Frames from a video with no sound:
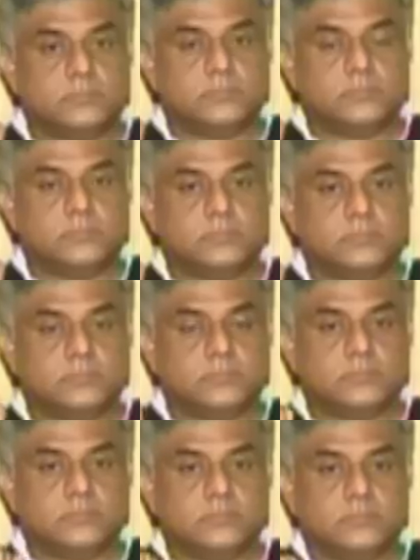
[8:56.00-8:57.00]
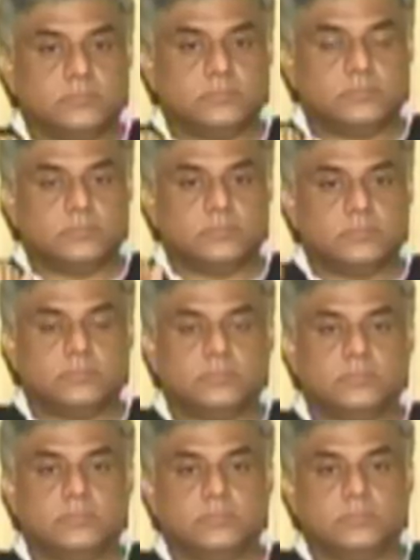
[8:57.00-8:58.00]

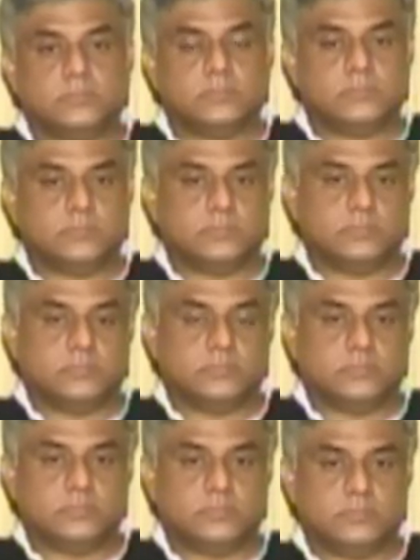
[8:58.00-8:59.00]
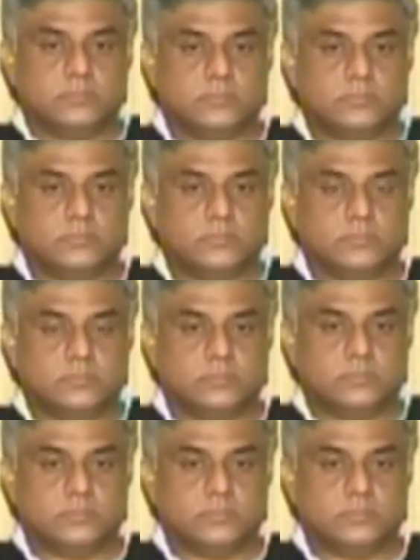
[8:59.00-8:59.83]
(not speaking)